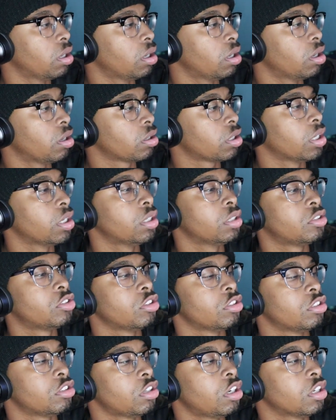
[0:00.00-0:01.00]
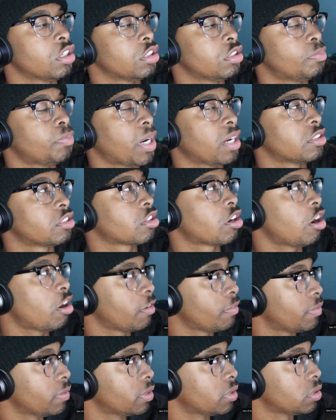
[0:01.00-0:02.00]
Okay, so the song is about
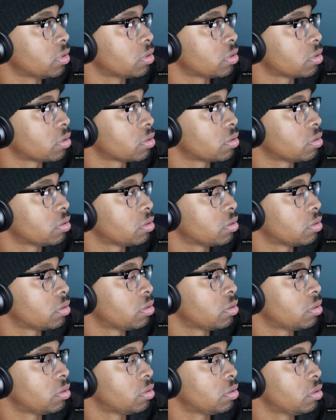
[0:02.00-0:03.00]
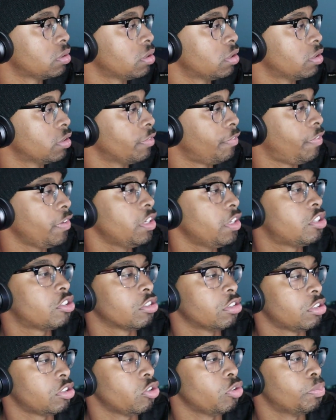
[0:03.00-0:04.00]
Scarface,
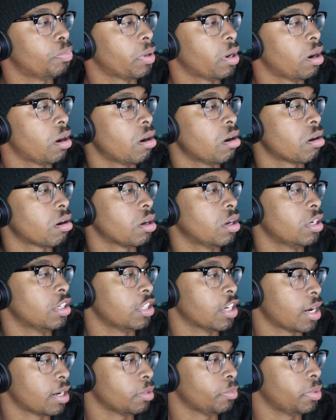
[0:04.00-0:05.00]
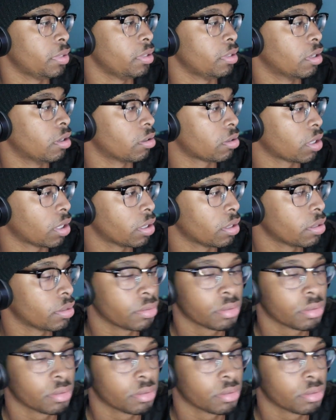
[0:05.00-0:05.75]
featuring Tupac and Johnny P. Okay.